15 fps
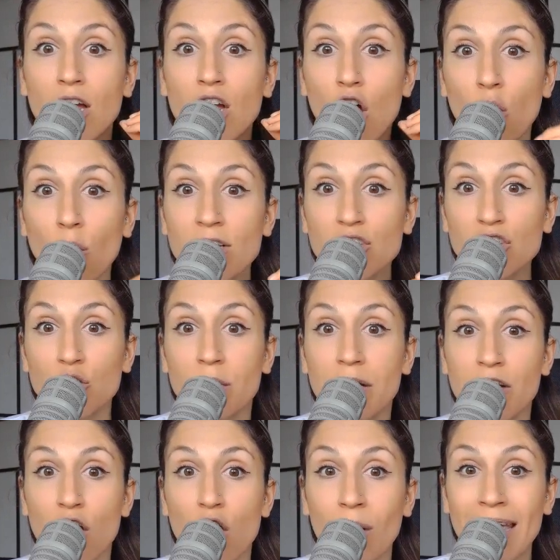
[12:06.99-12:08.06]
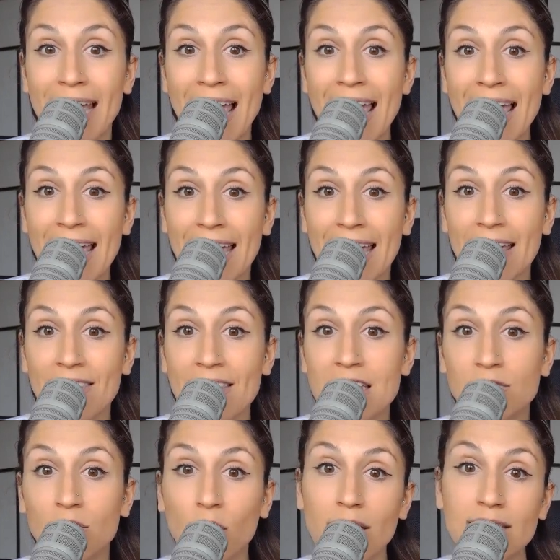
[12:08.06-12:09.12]
go into it knowing, hey,
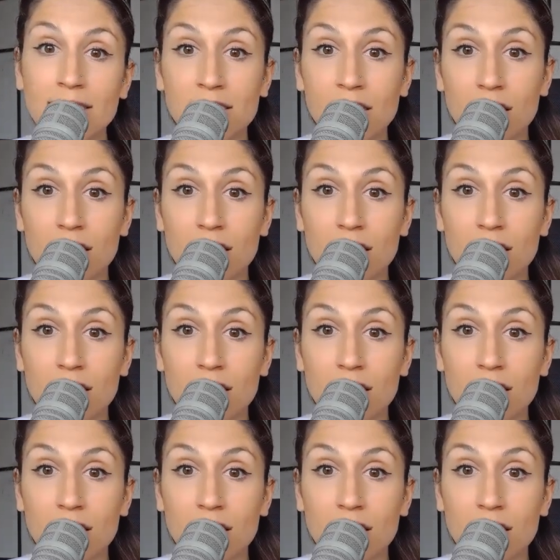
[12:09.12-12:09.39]
these voices